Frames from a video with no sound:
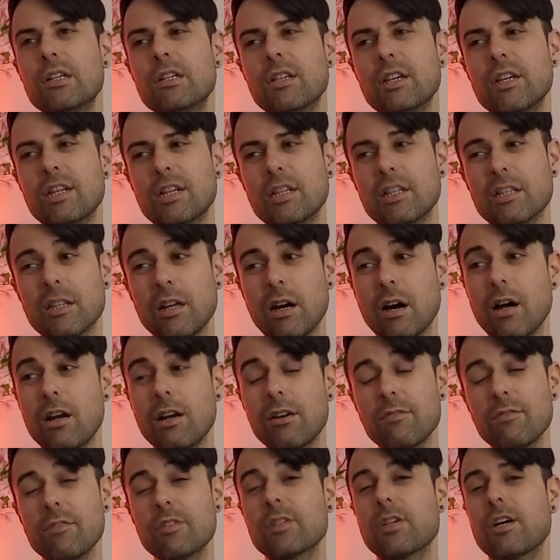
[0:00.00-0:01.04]
In a lot
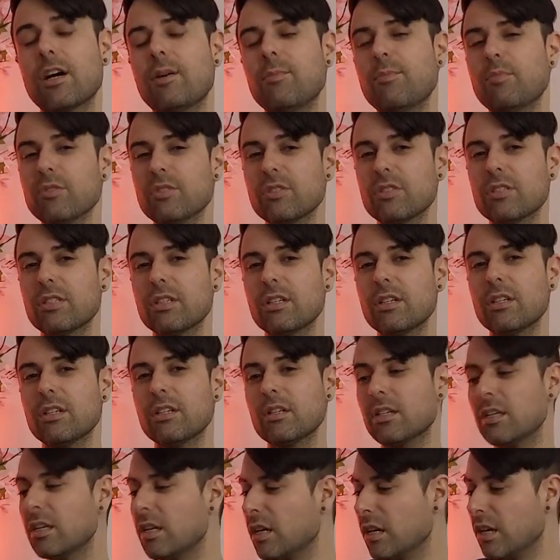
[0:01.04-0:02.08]
of the couples
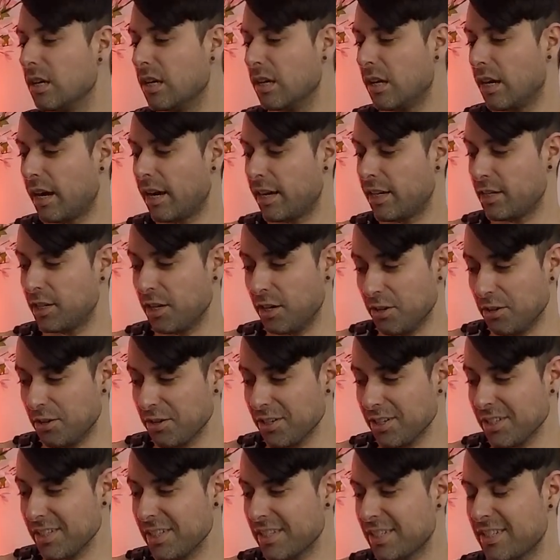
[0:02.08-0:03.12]
there, I
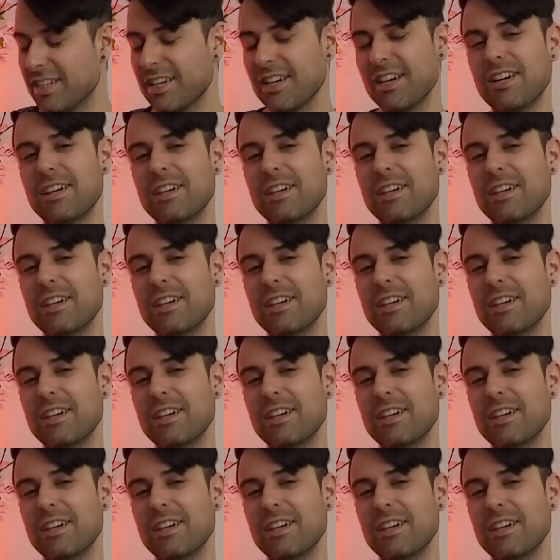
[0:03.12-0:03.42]
noticed